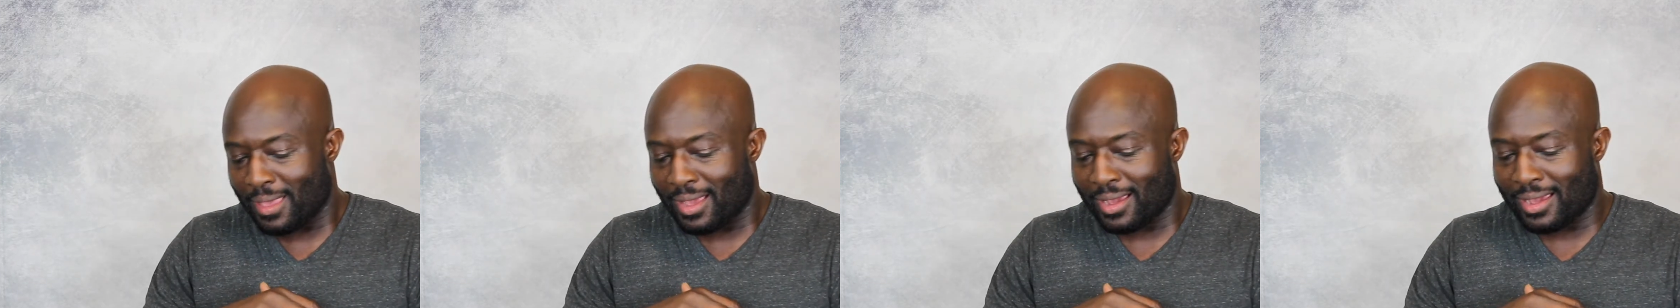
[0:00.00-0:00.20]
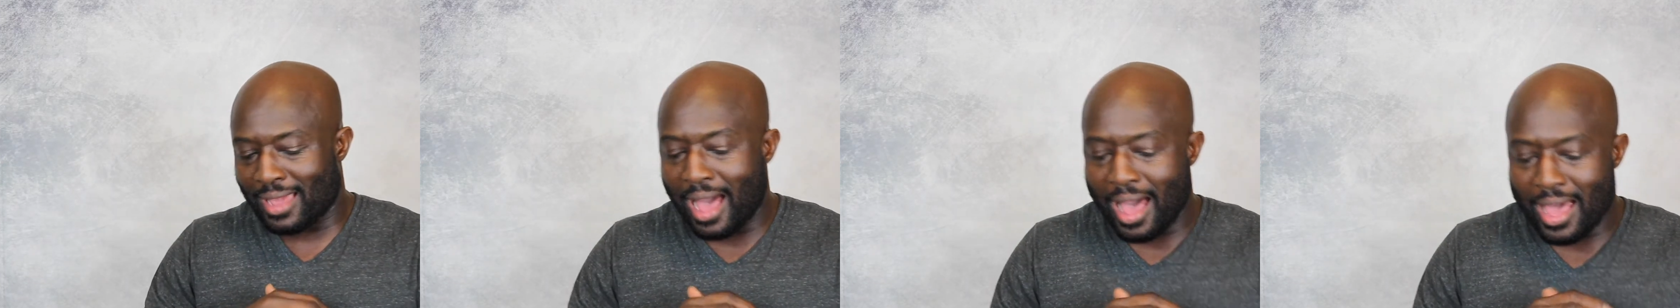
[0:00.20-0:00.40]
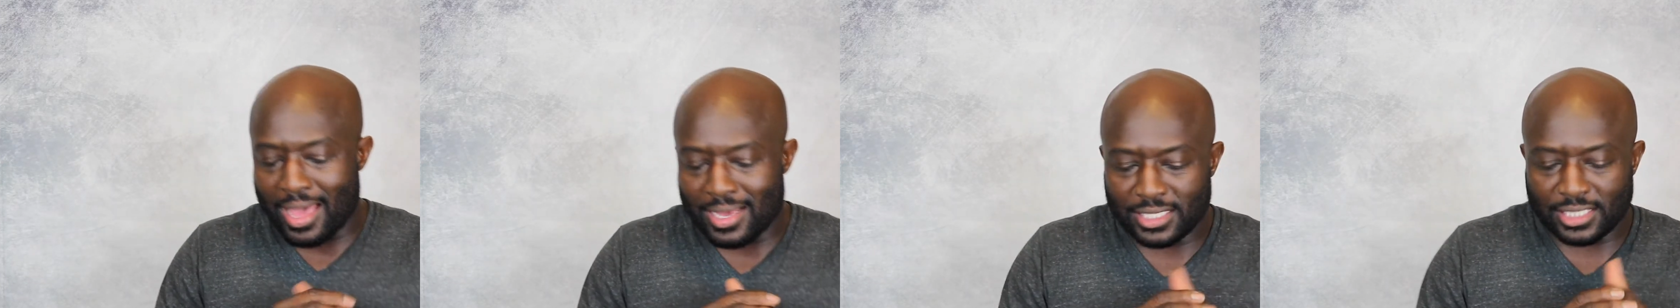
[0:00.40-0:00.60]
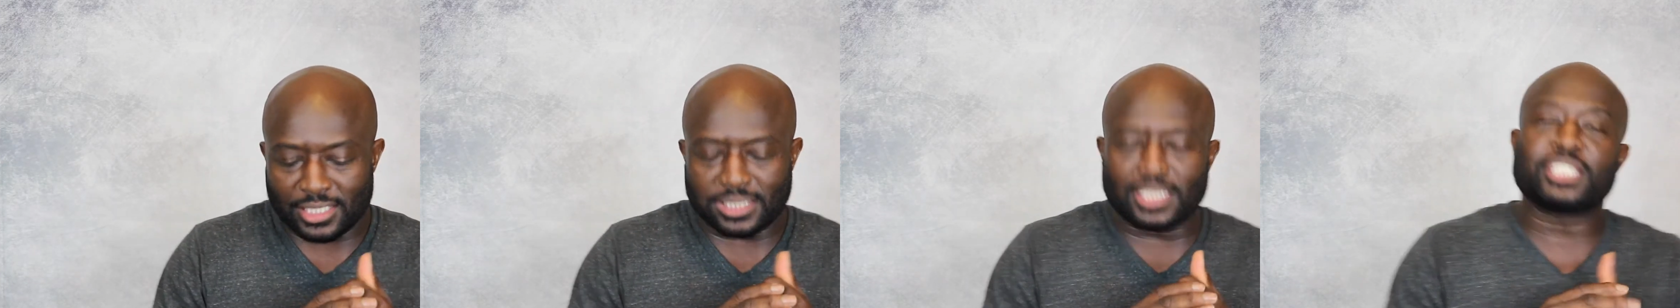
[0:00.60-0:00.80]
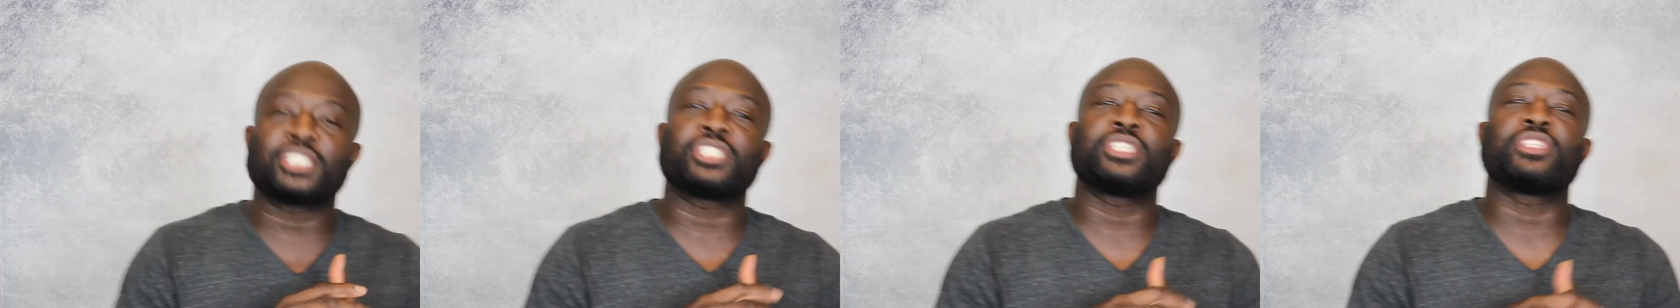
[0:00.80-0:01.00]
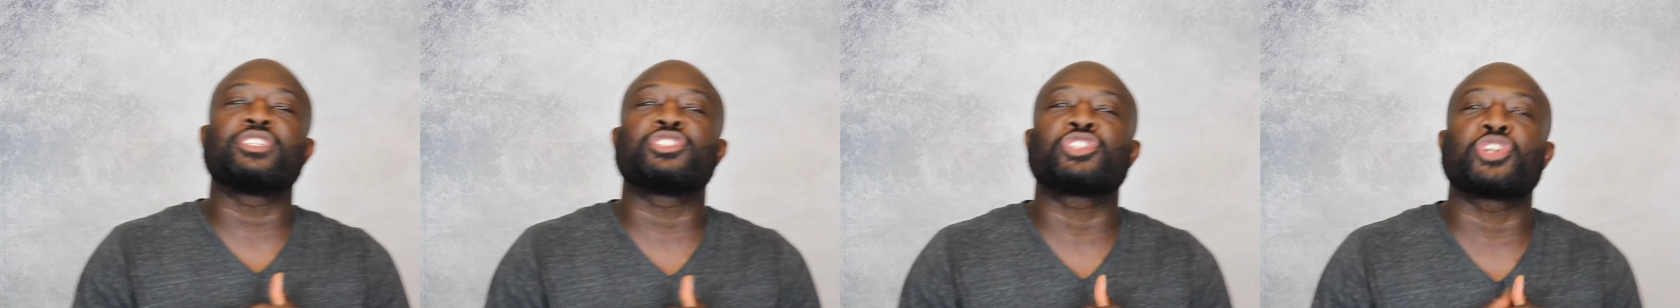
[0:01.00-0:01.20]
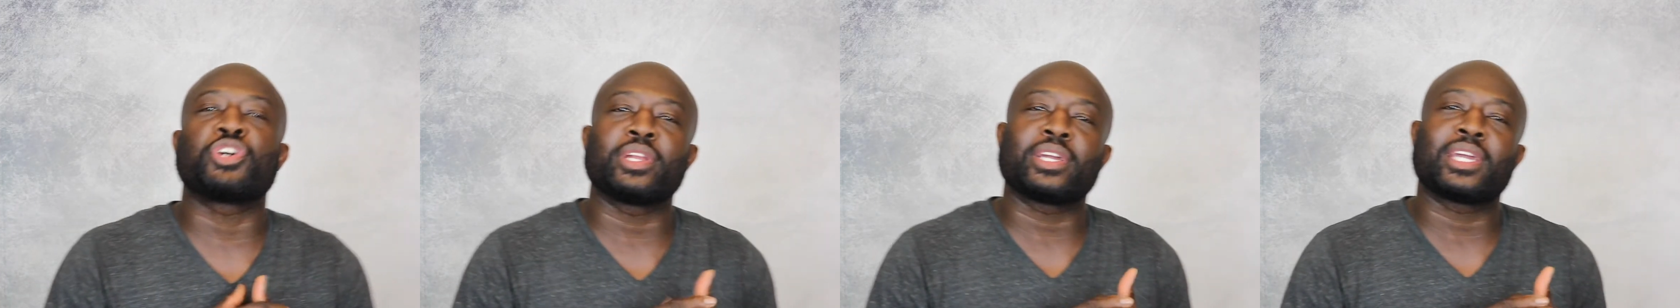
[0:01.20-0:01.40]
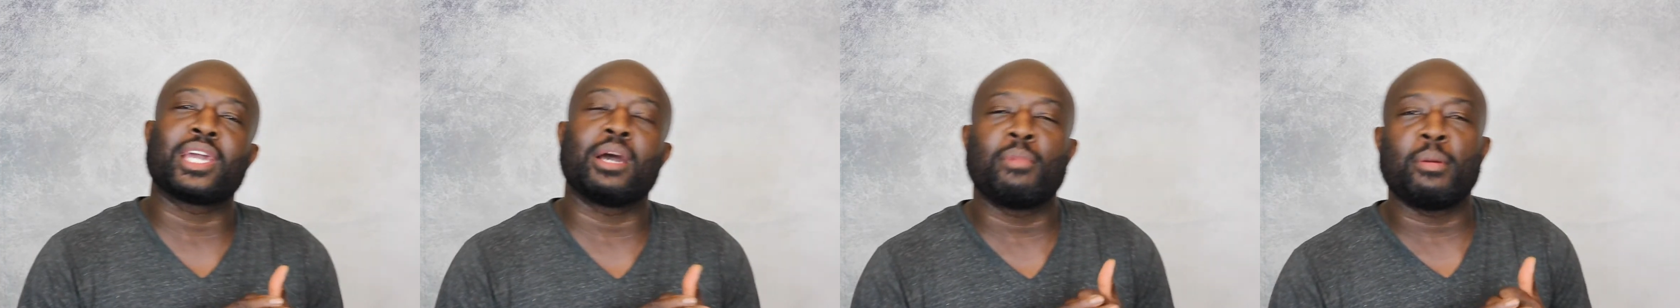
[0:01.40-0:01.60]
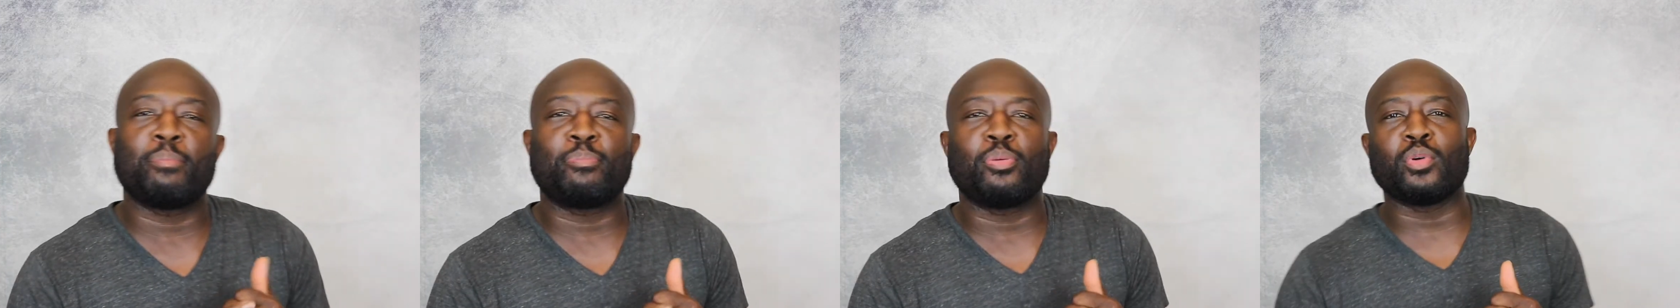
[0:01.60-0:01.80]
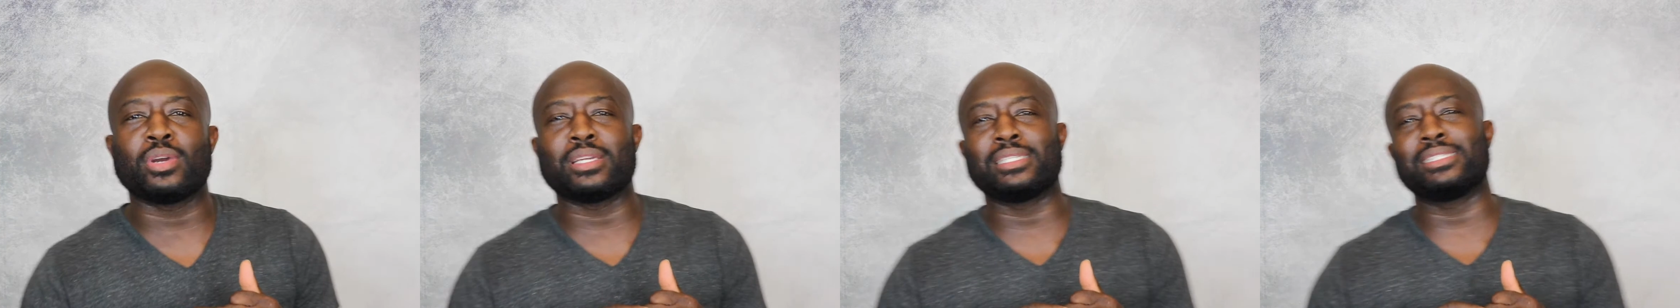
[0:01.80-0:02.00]
guys, listen, there's going to come a
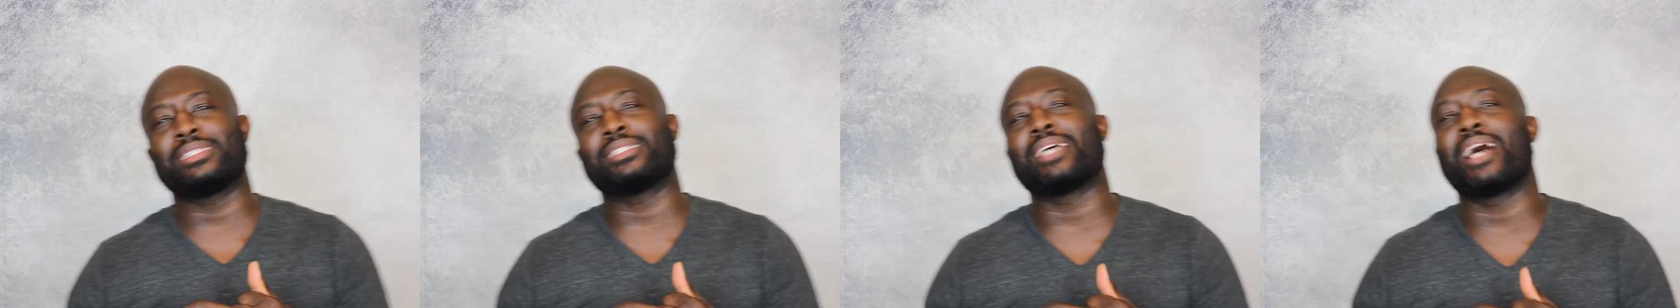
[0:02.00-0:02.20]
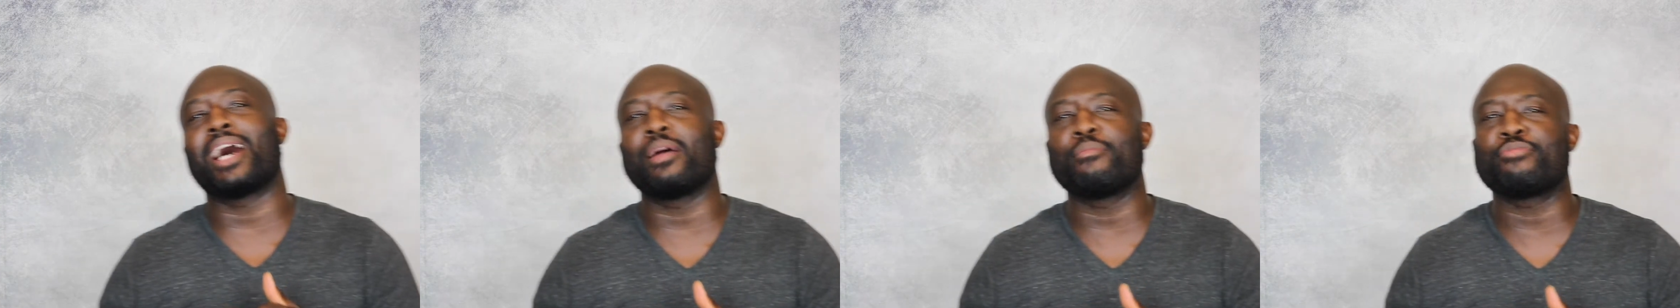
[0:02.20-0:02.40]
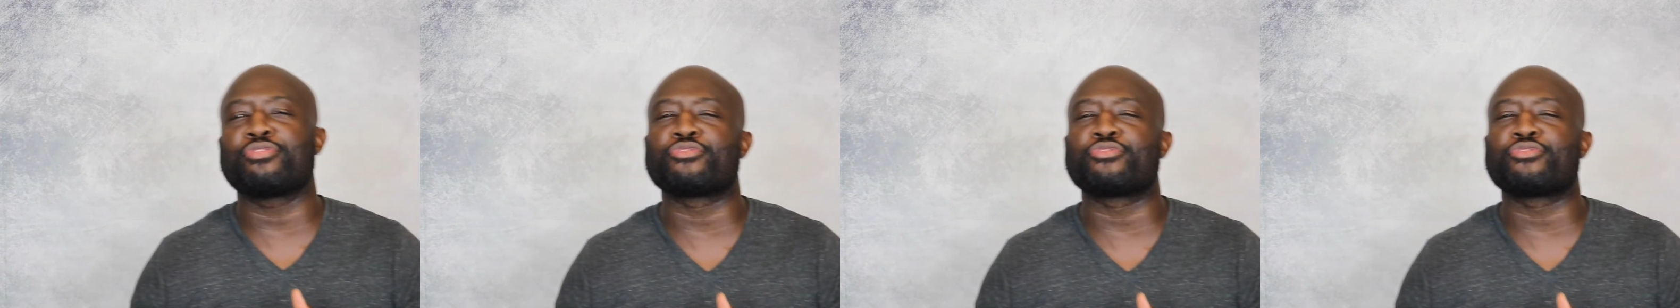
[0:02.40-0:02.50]
point in time